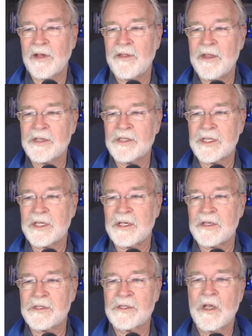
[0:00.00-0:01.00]
And this
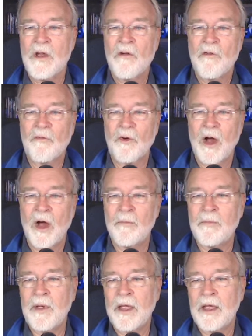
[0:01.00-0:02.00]
is
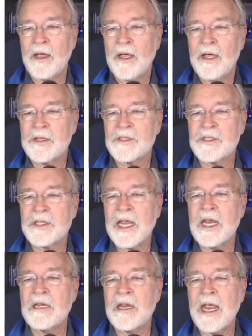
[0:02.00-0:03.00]
from
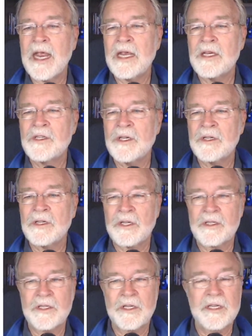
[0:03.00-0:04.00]
Estate Agent
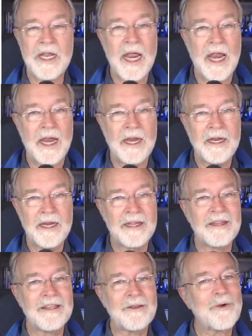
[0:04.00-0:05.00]
Today
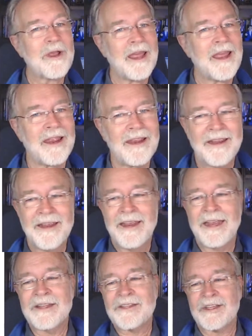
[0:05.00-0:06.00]
in the UK.
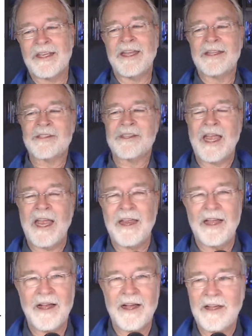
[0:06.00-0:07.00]
It's
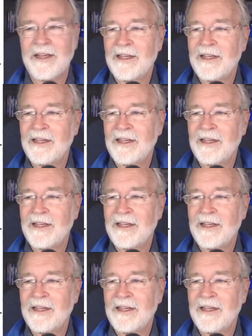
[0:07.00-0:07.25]
a